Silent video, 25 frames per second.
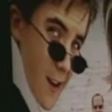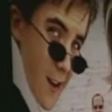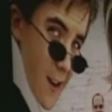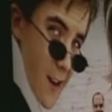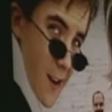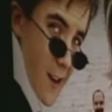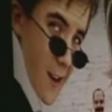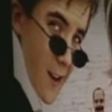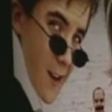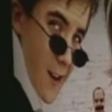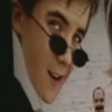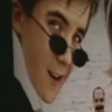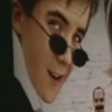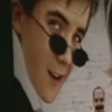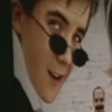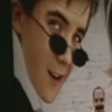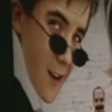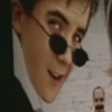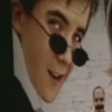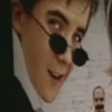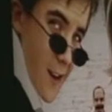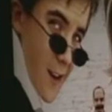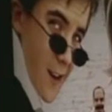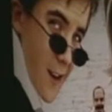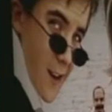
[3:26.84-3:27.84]

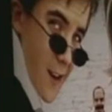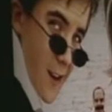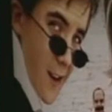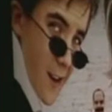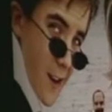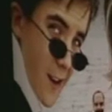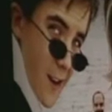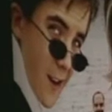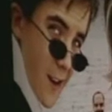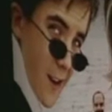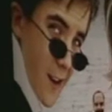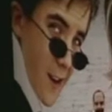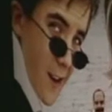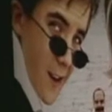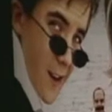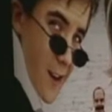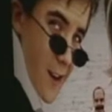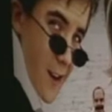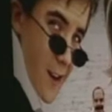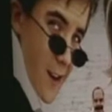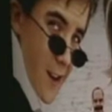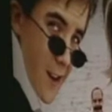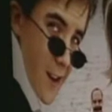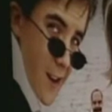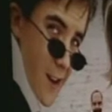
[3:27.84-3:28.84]

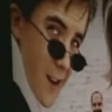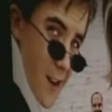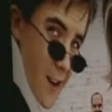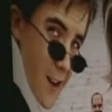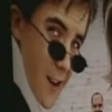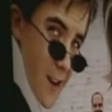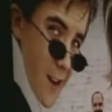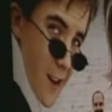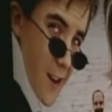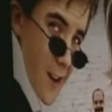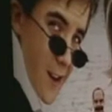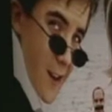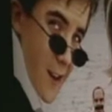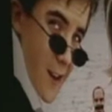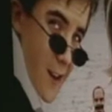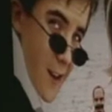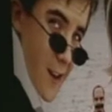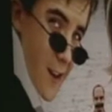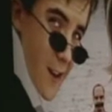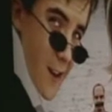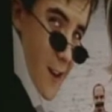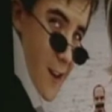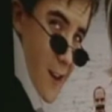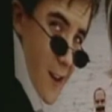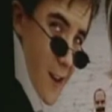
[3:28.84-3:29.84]

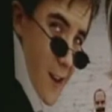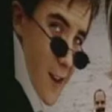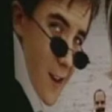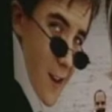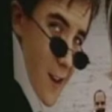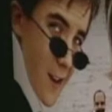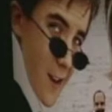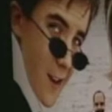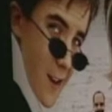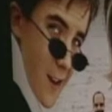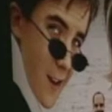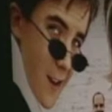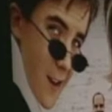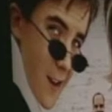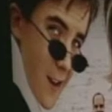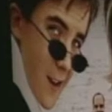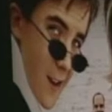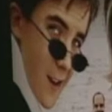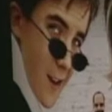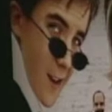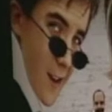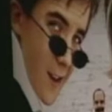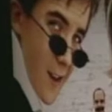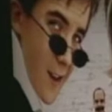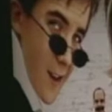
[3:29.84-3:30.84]

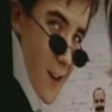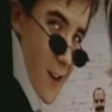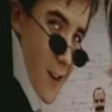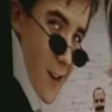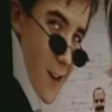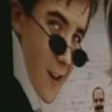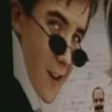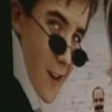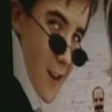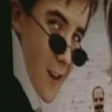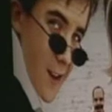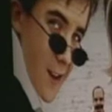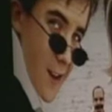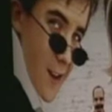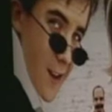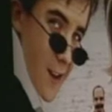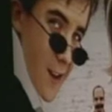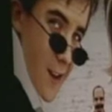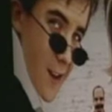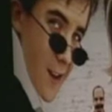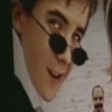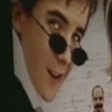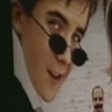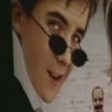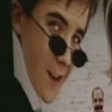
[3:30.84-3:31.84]

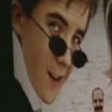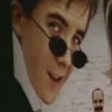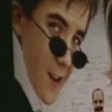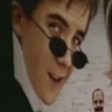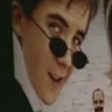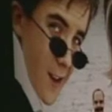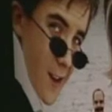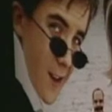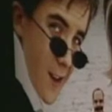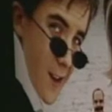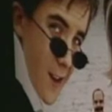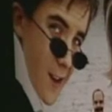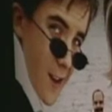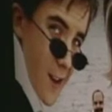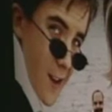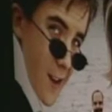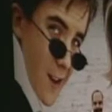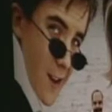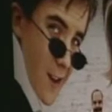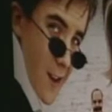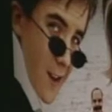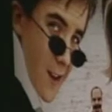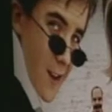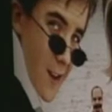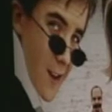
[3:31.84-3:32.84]

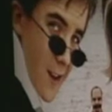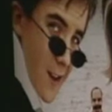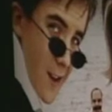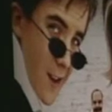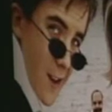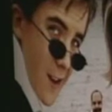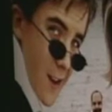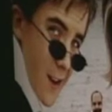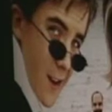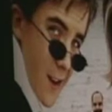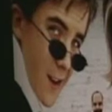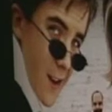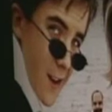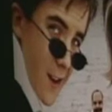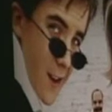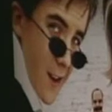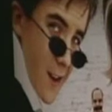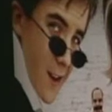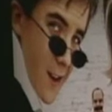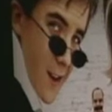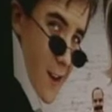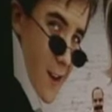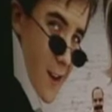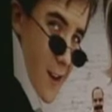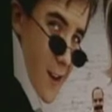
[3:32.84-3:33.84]

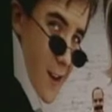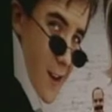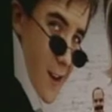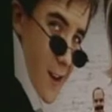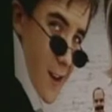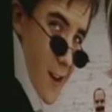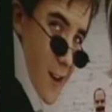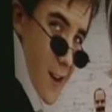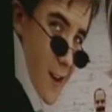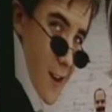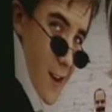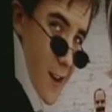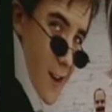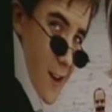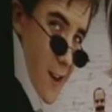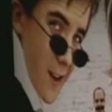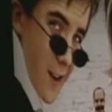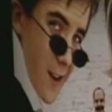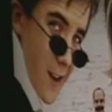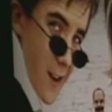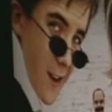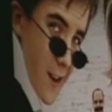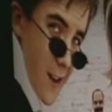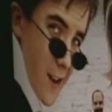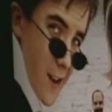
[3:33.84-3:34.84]
(not speaking)